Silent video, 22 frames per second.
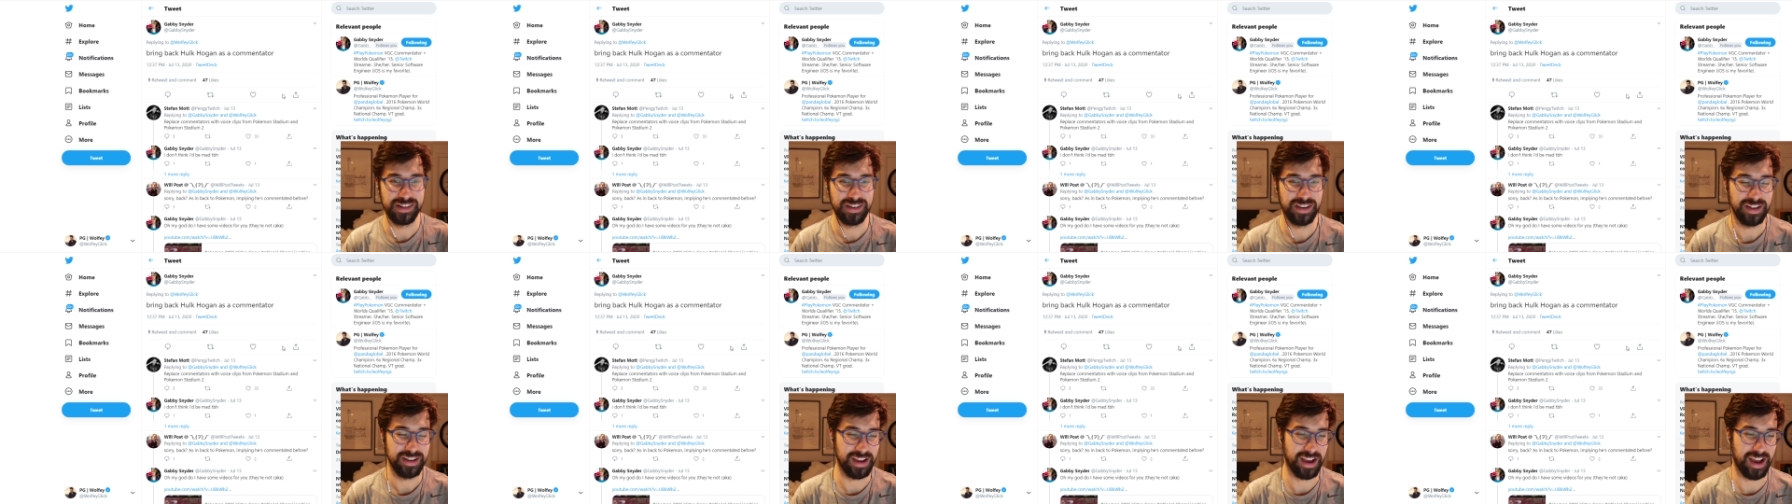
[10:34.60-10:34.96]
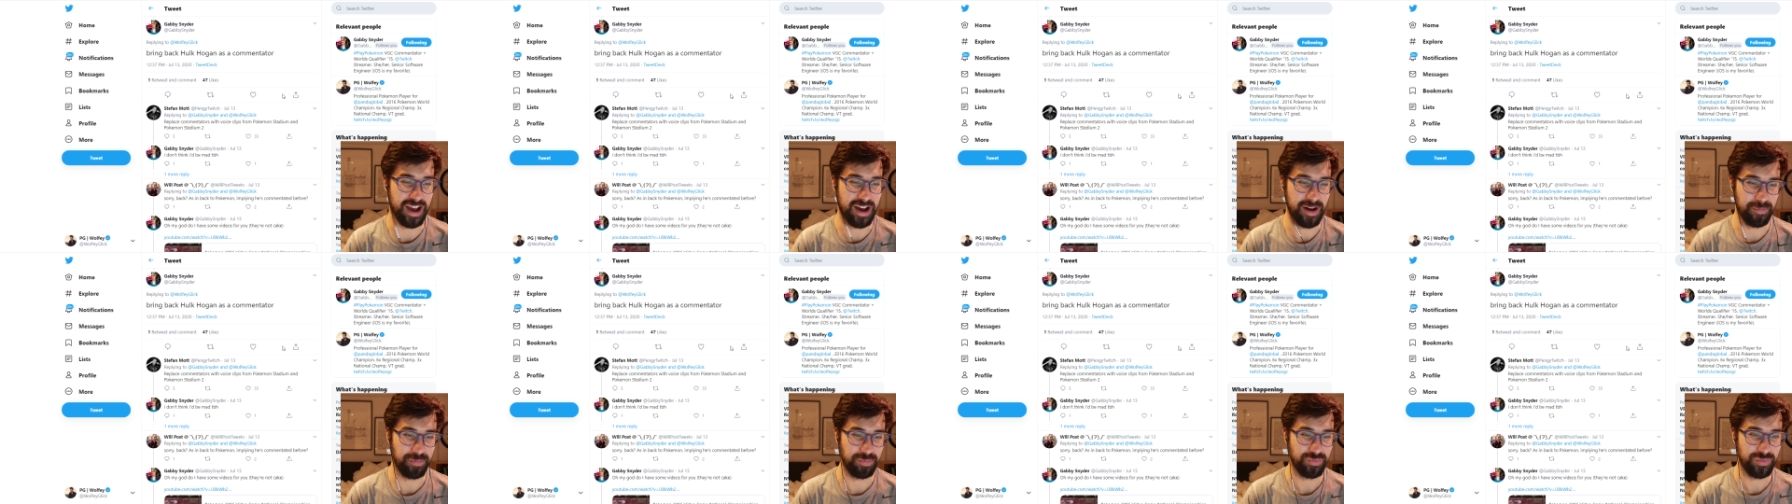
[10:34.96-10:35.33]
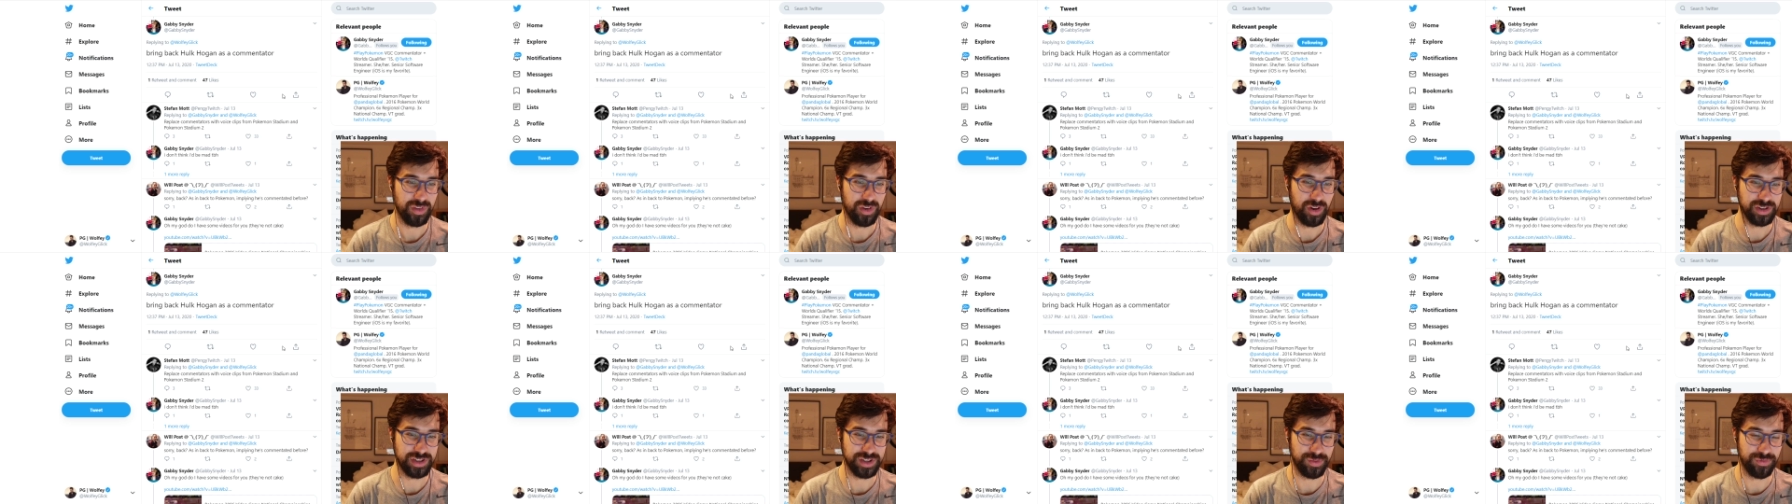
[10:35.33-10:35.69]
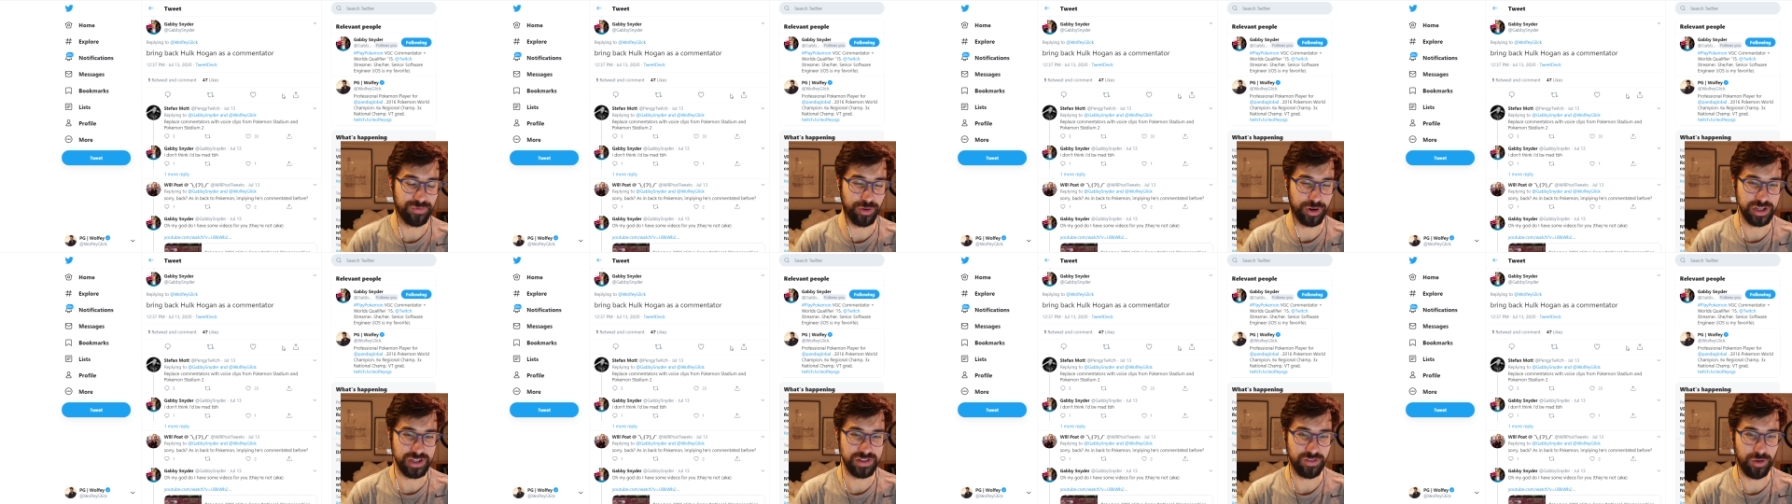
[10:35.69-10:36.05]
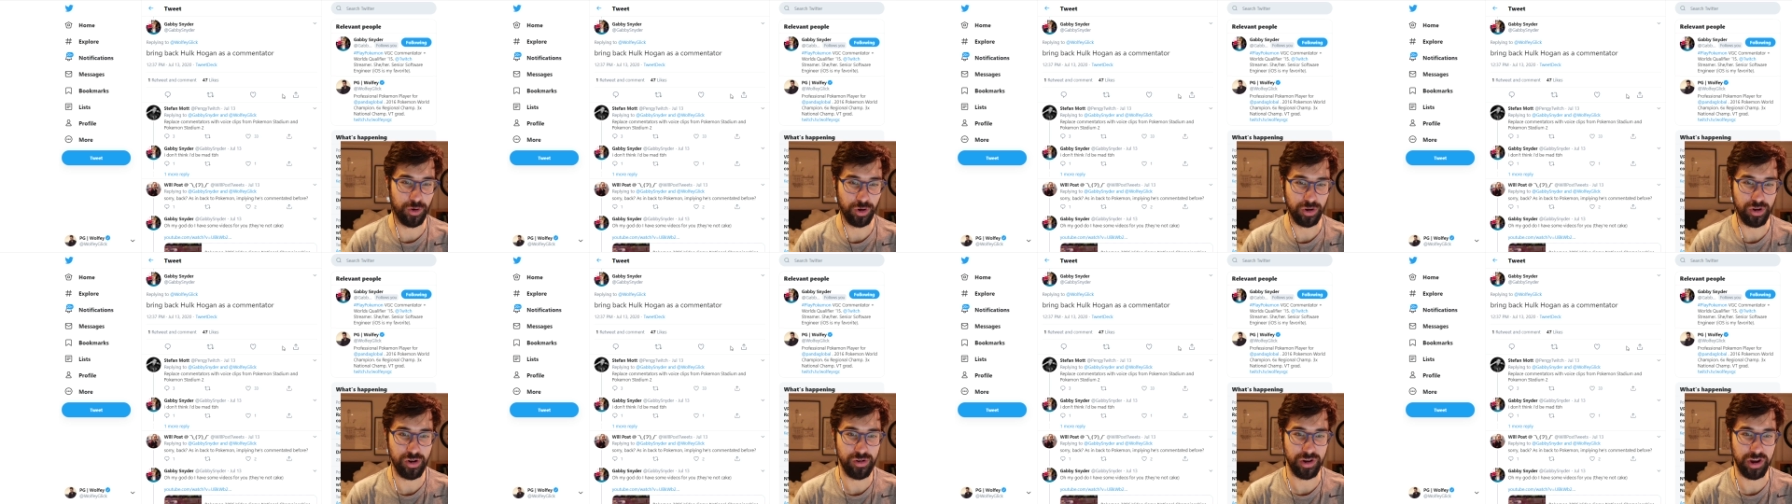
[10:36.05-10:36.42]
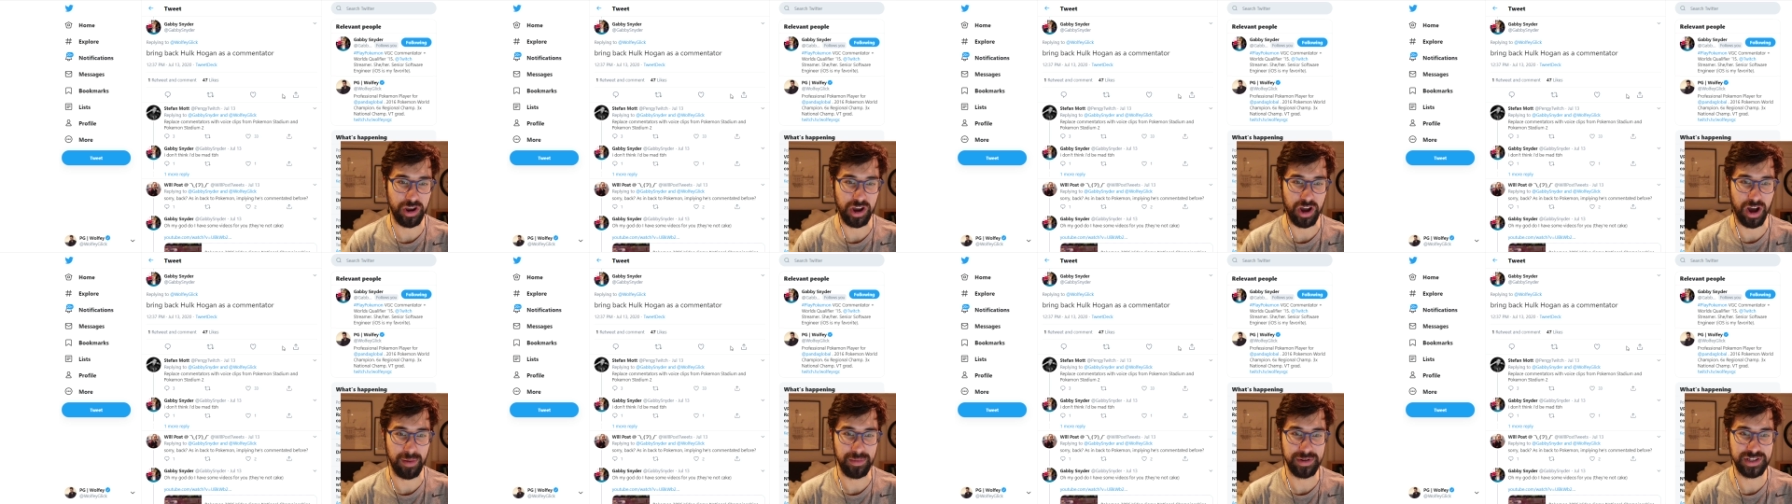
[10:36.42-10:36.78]
um, some footage of Hulk Hogan
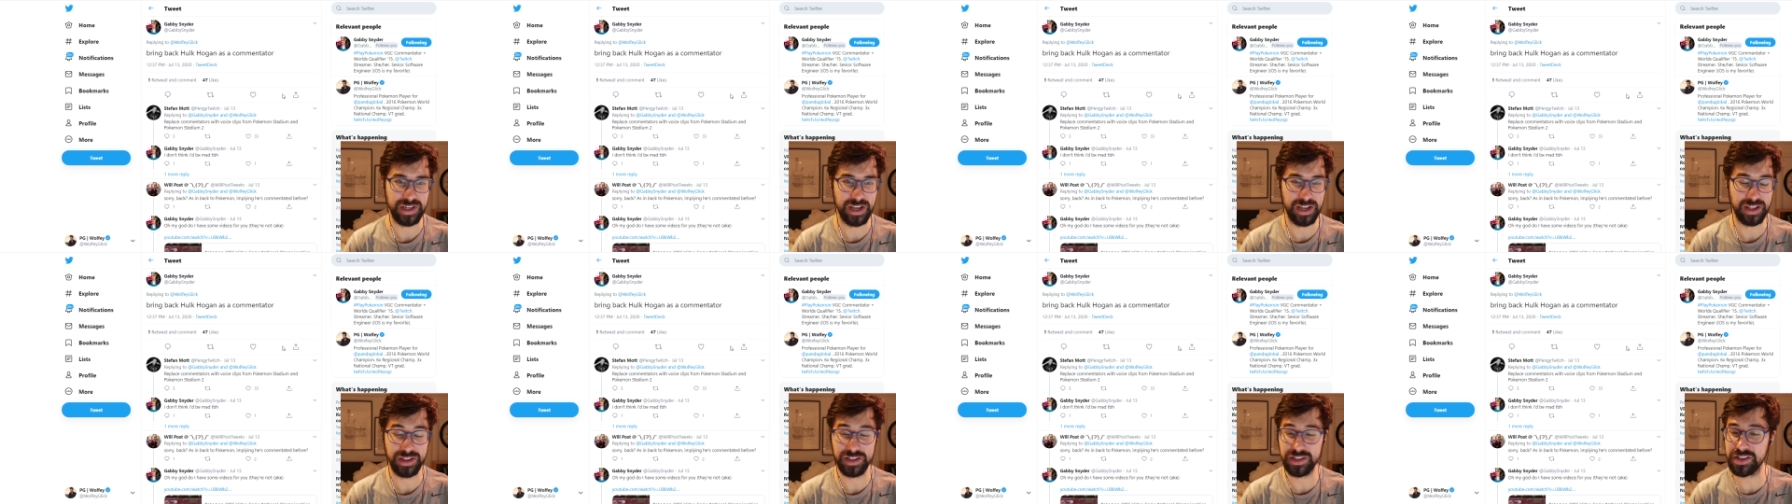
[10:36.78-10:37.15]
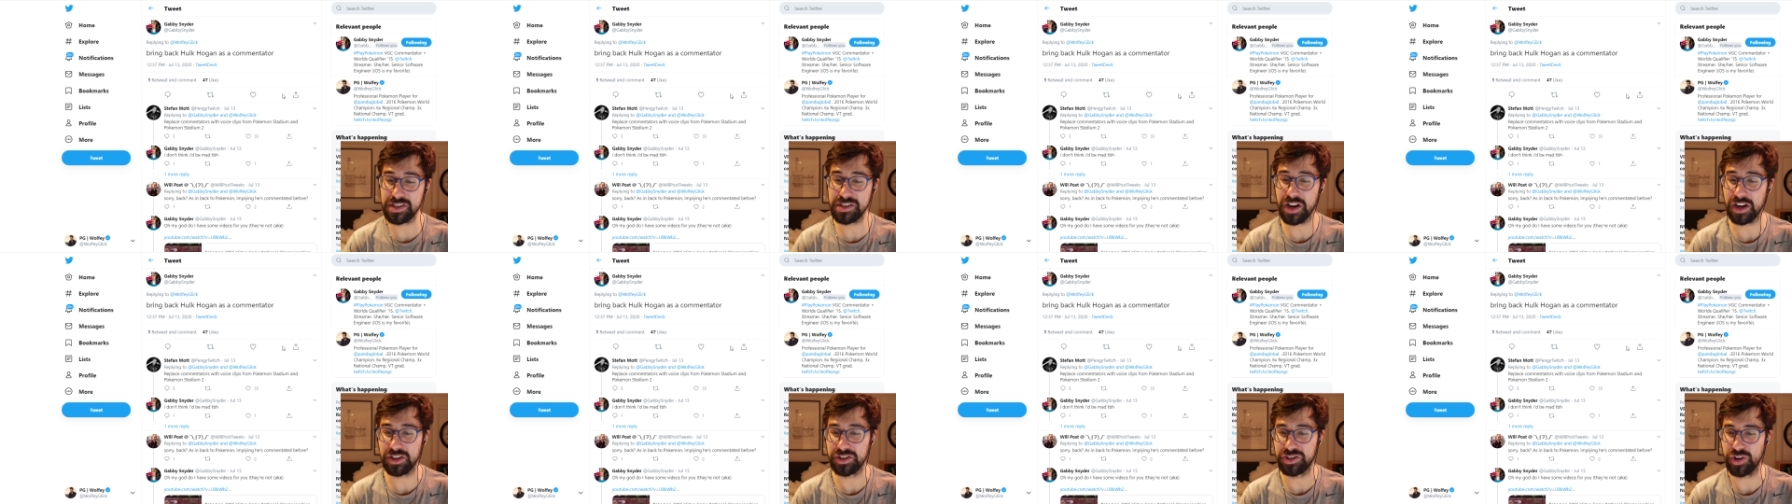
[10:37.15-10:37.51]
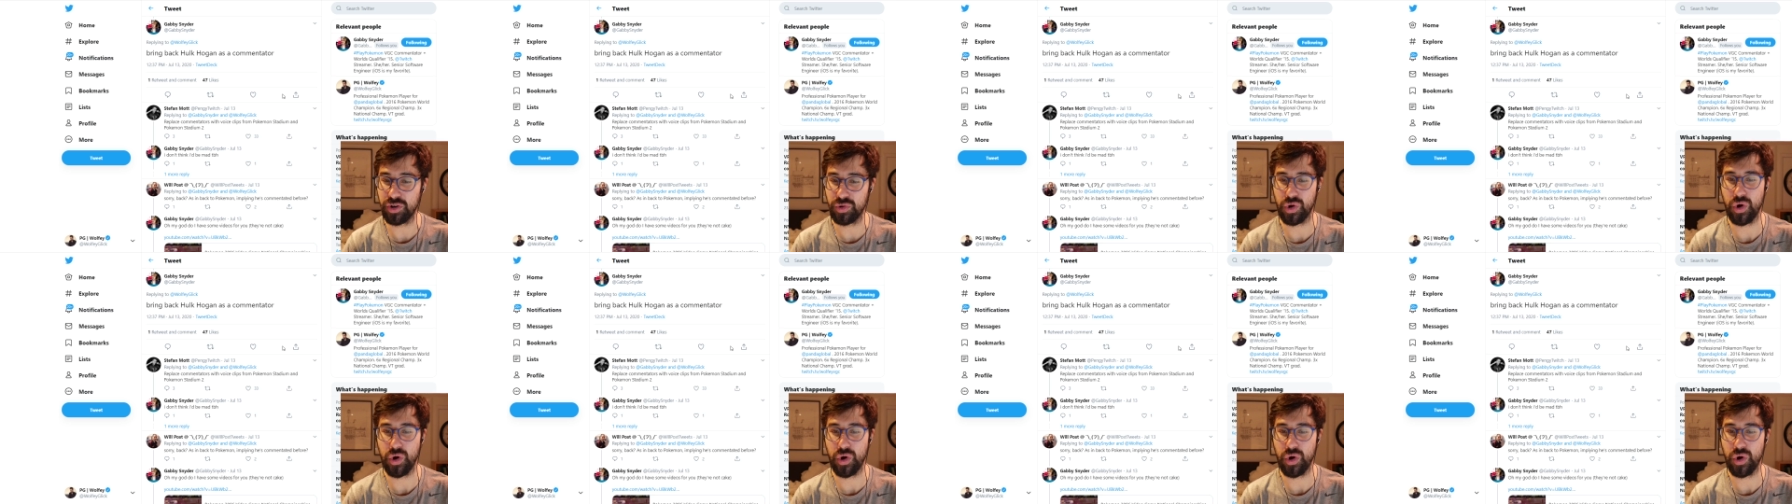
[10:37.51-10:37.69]
commentating, this is not a joke.